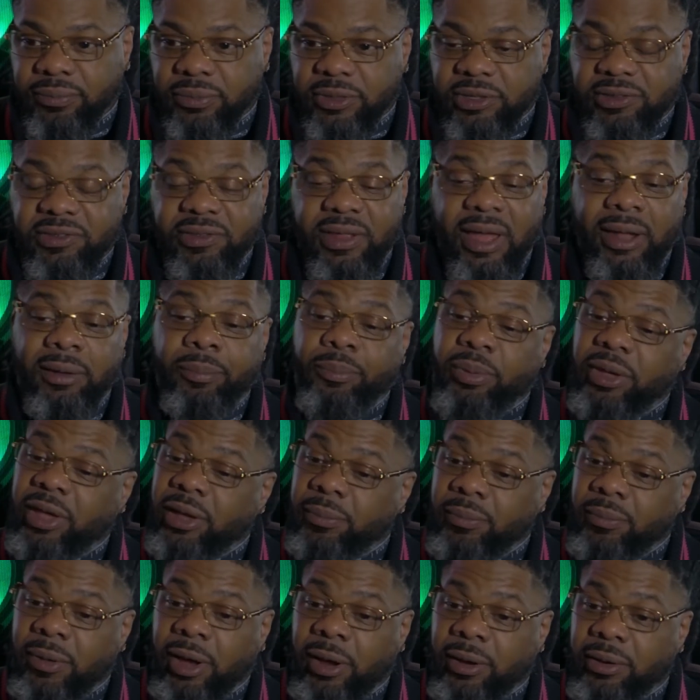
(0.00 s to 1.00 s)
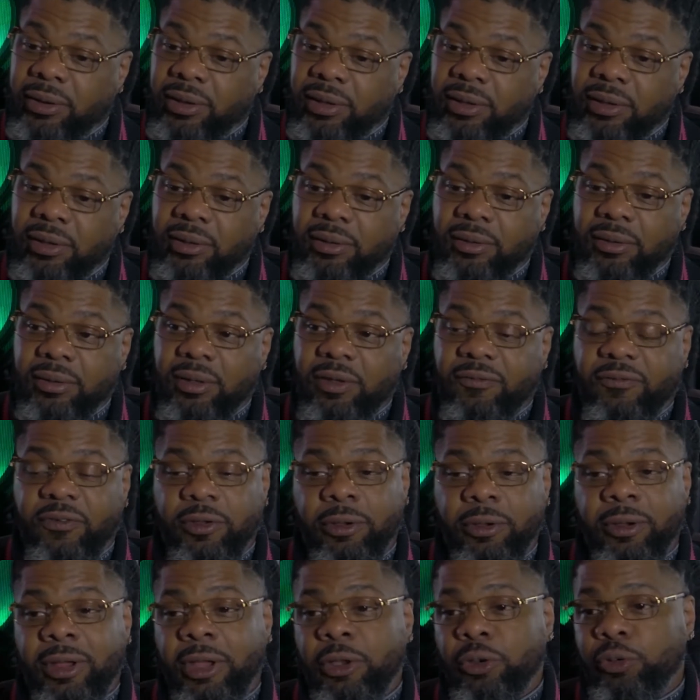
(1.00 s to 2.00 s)
It's not a big market. Right. If
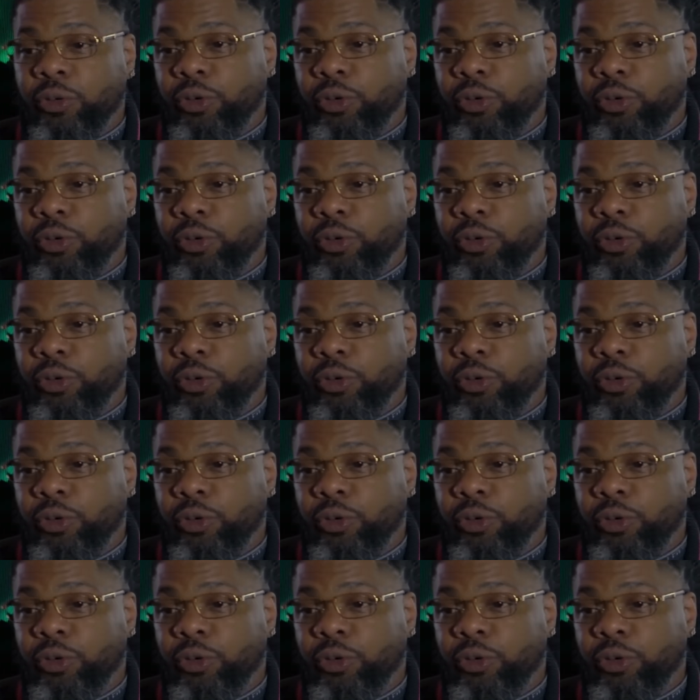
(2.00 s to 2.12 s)
you're in New